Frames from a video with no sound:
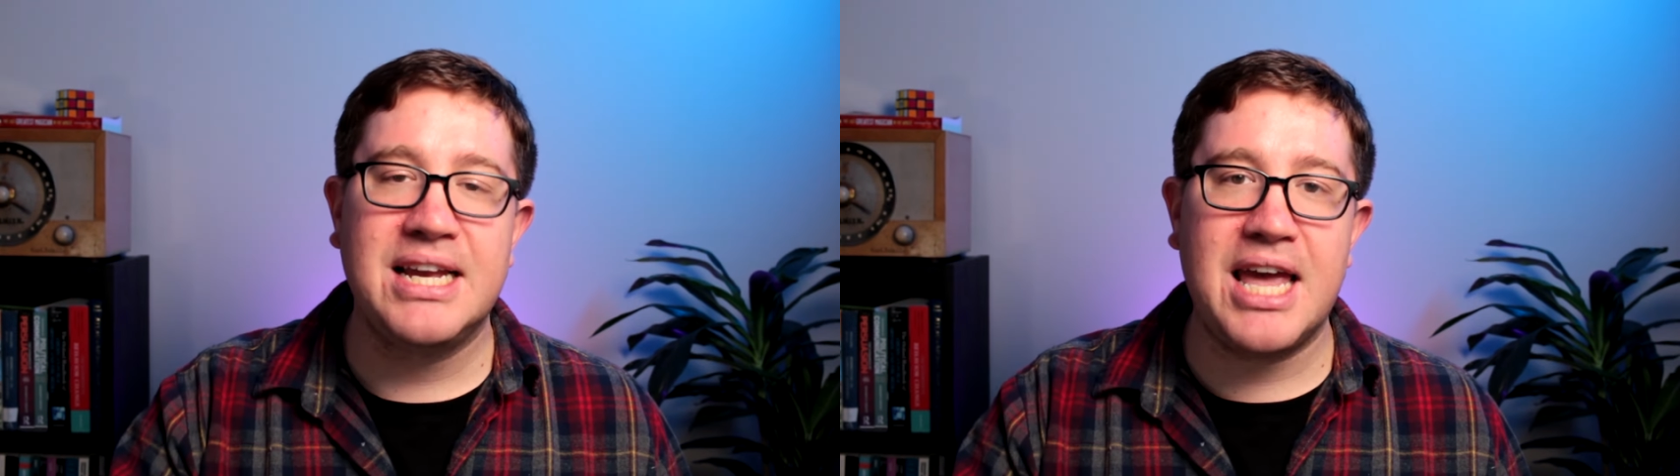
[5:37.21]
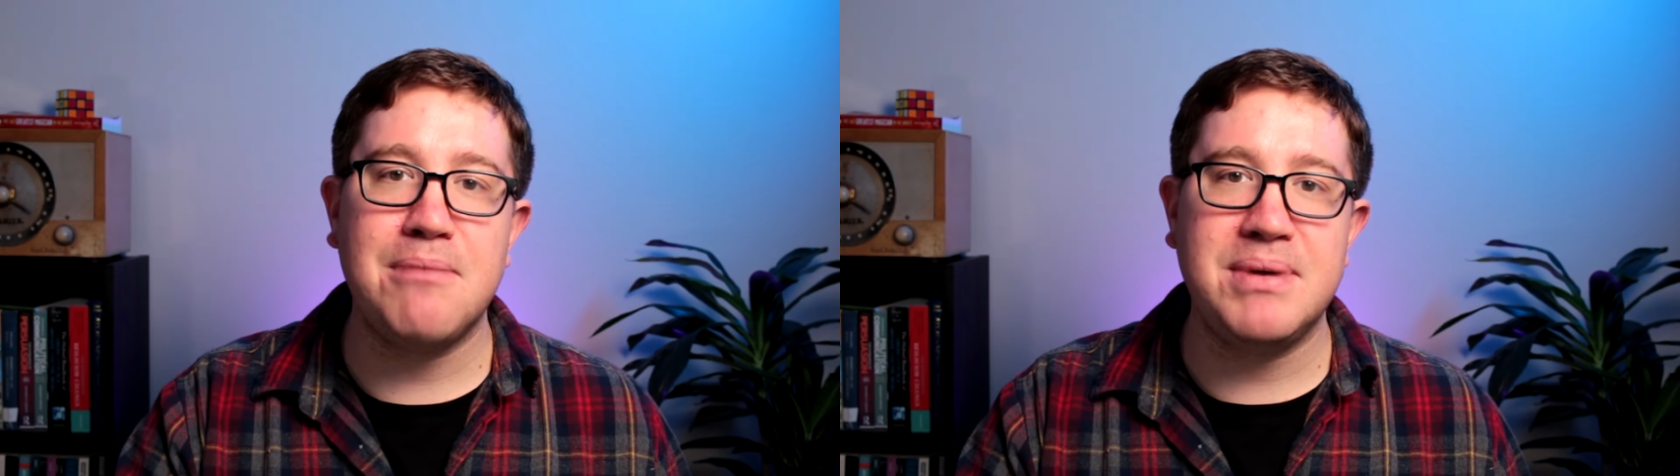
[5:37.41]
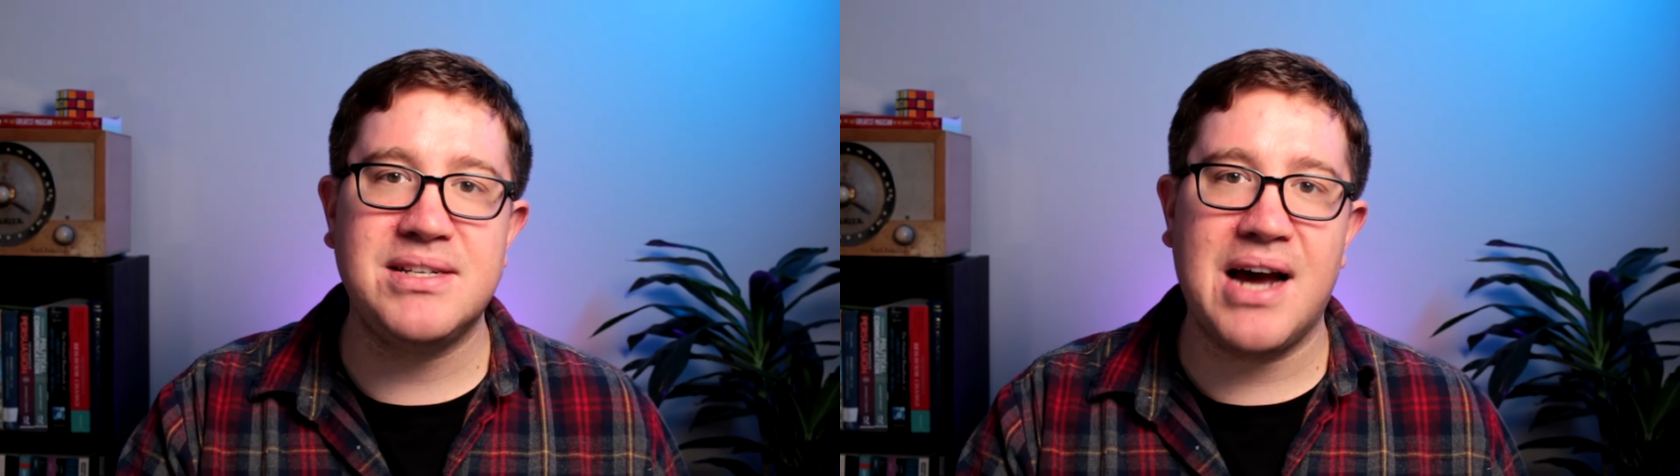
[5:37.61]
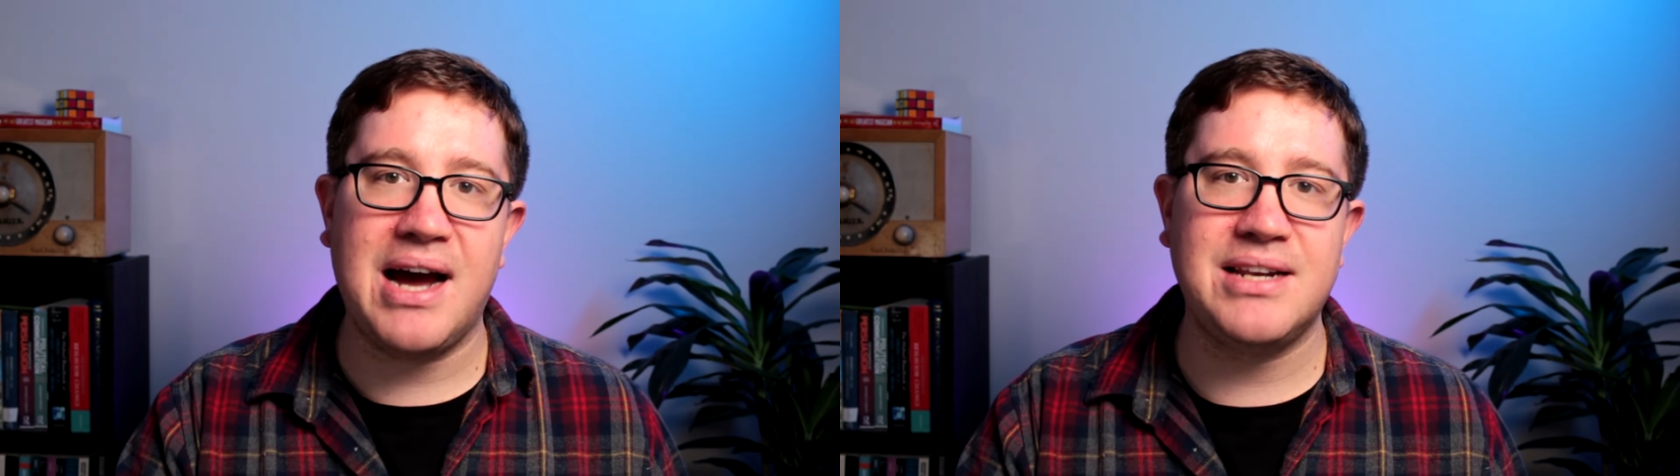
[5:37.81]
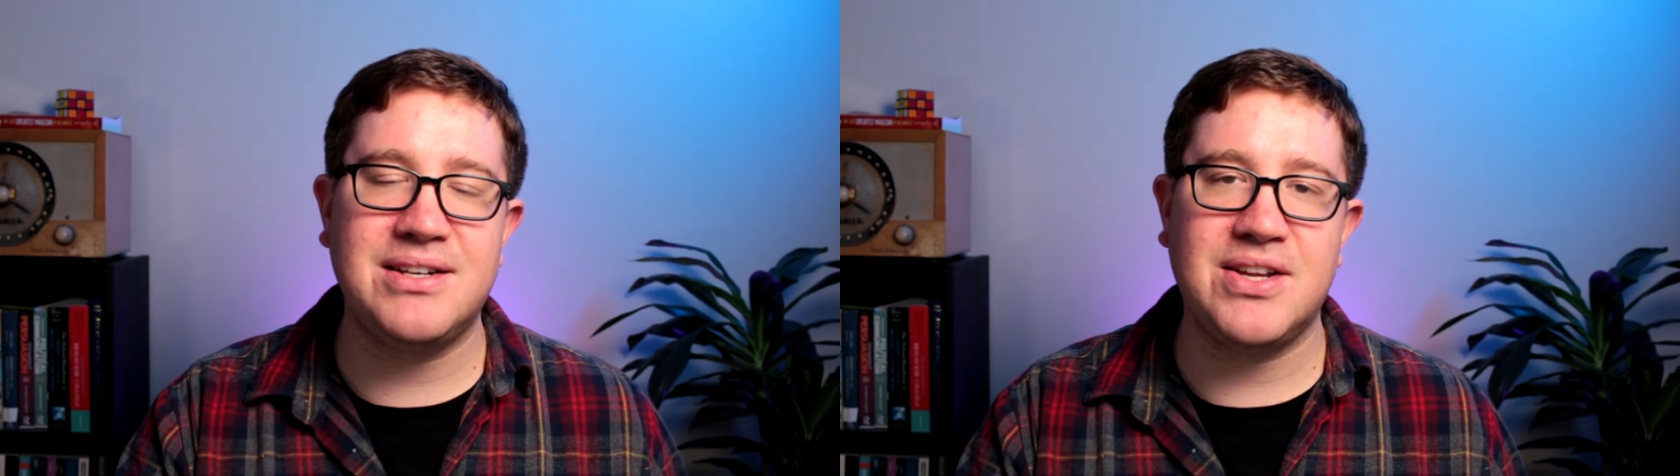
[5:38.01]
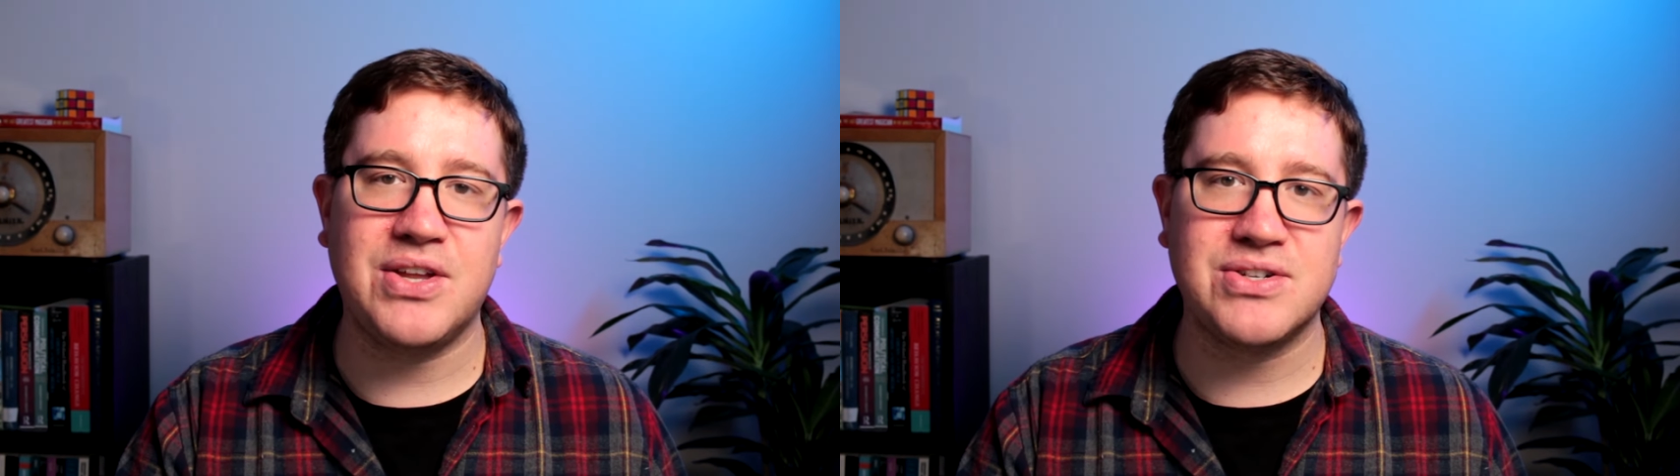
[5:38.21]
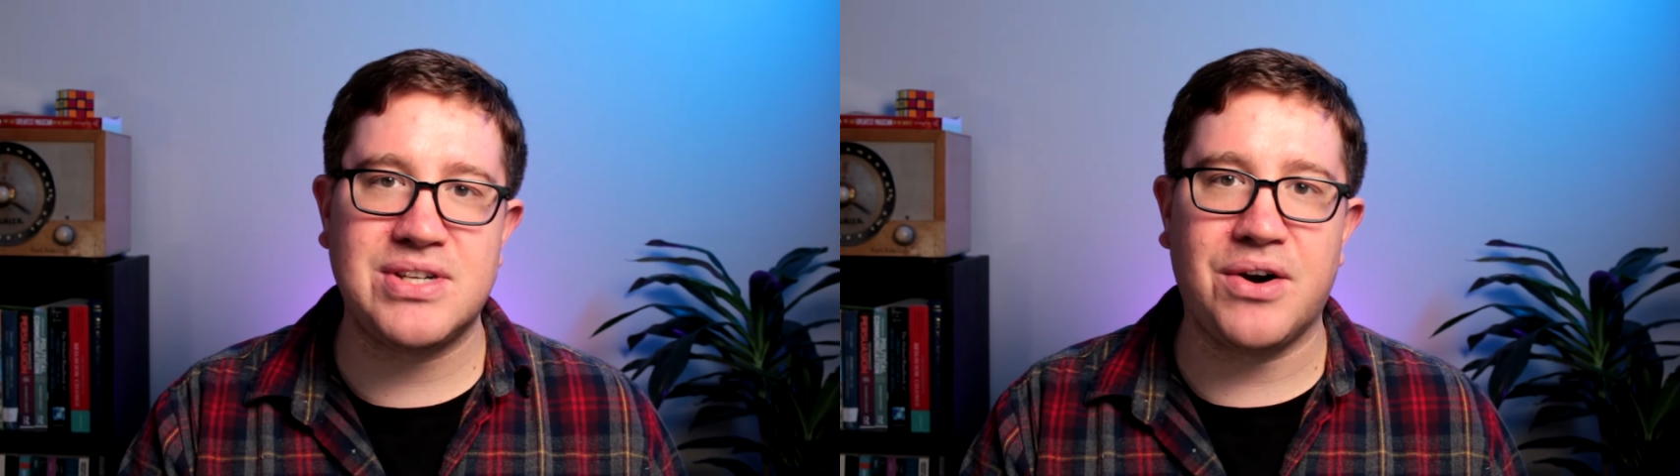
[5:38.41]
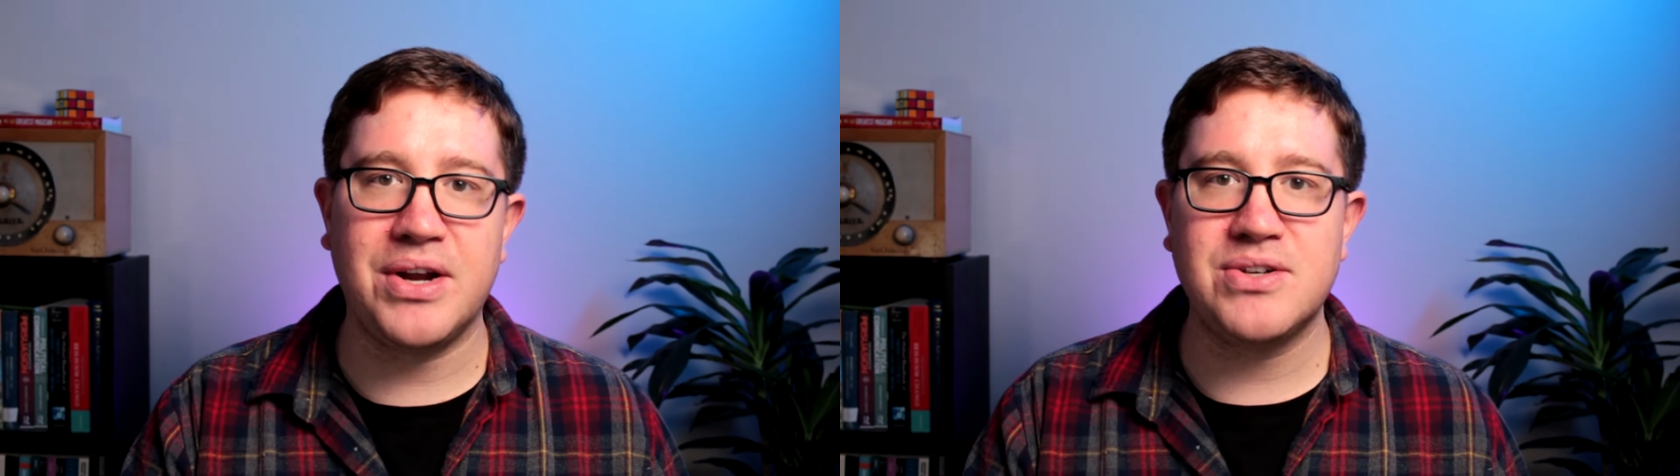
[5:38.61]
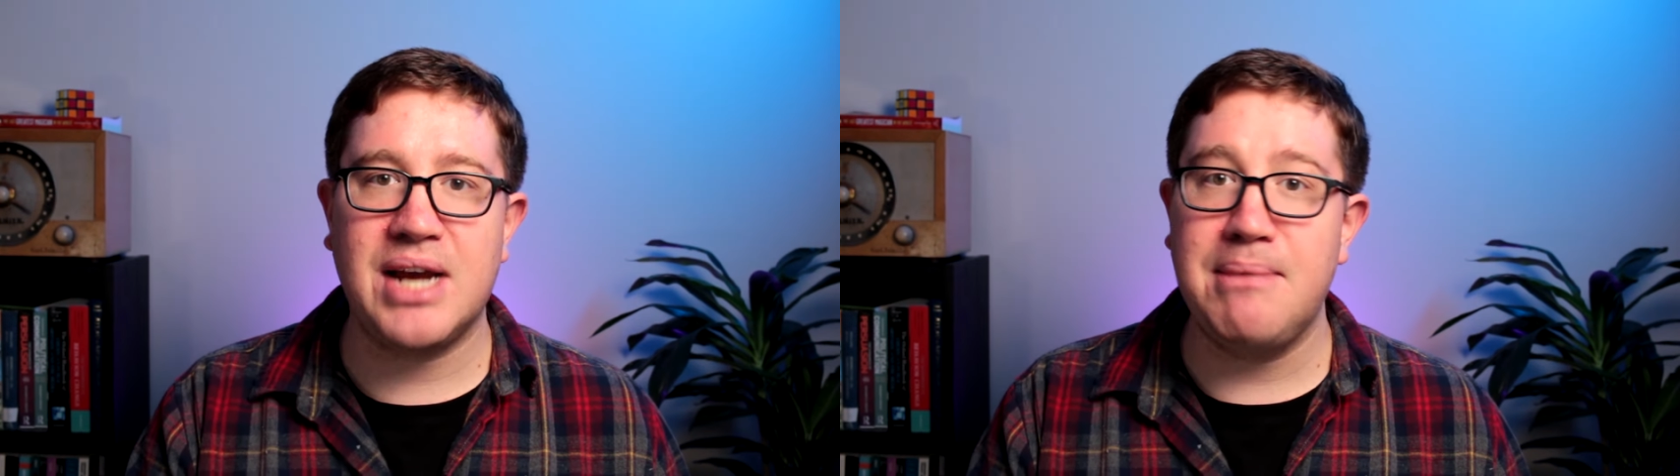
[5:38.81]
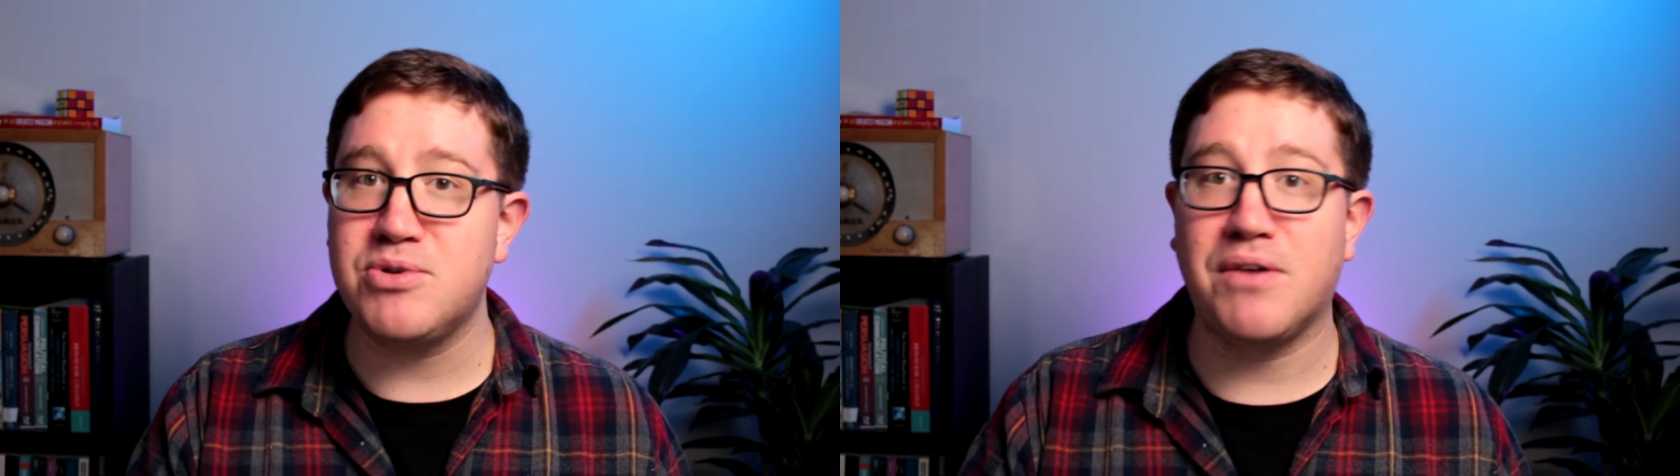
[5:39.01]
can be tied to their stereotypes.